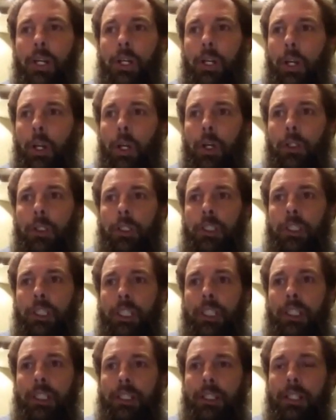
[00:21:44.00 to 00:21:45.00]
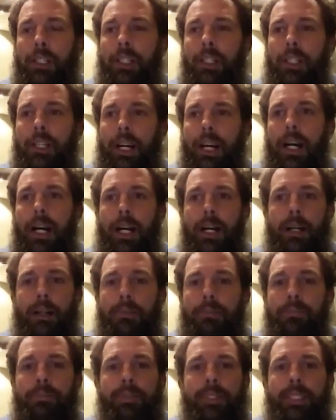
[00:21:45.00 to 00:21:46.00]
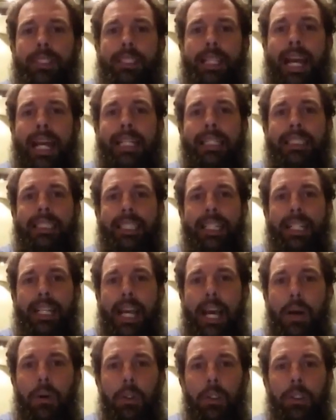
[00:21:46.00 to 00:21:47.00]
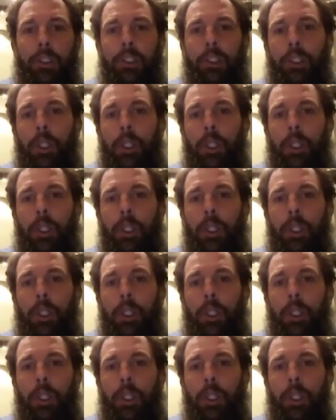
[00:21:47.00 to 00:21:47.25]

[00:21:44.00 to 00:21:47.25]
close to 9-10 hours